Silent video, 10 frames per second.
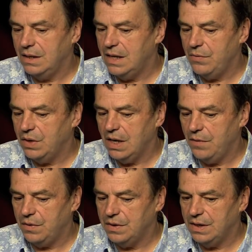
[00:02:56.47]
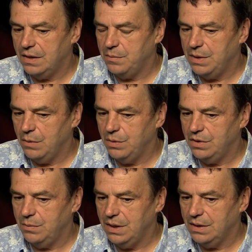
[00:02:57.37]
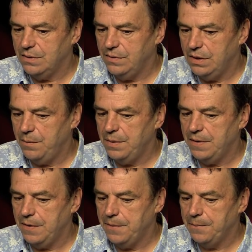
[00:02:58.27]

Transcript: David Geffen said to me, I want you to make this film, and